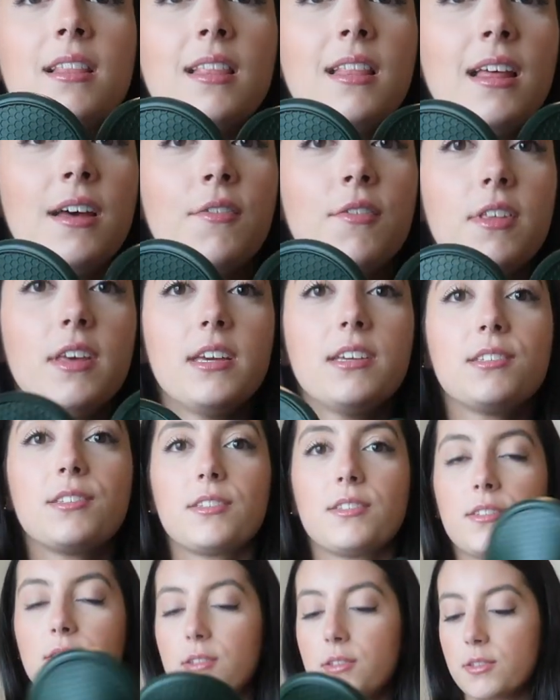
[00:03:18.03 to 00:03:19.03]
love
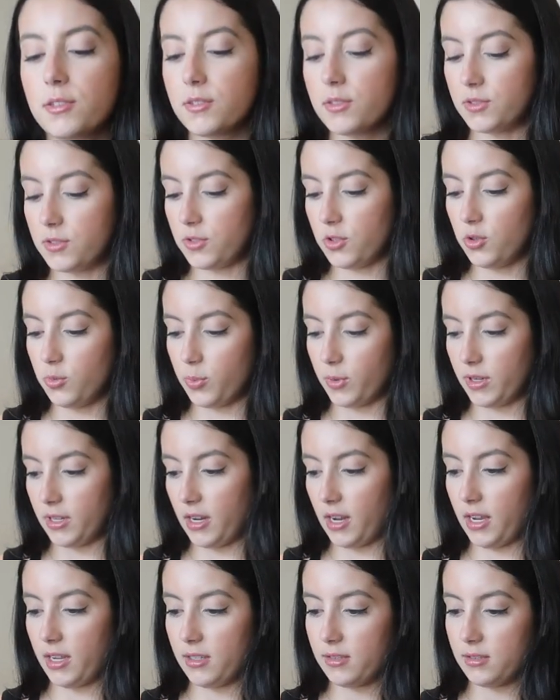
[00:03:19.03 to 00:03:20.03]
these. Super
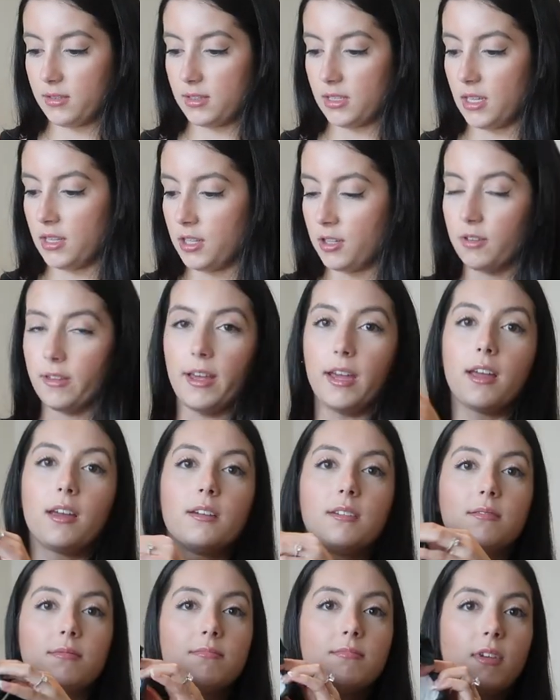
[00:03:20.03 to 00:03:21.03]
nice. And they're like
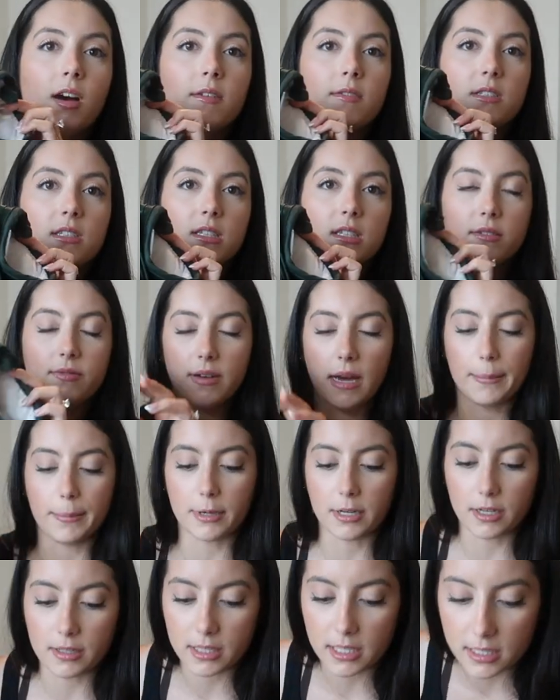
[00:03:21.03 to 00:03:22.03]
obviously
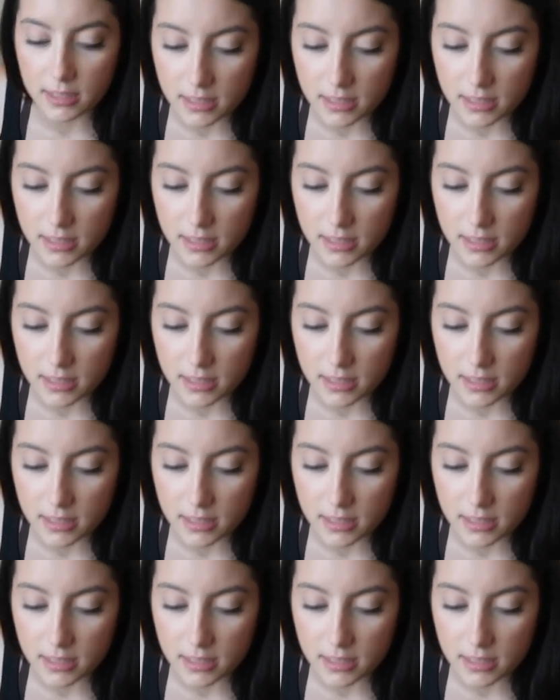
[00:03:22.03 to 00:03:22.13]
fabric on the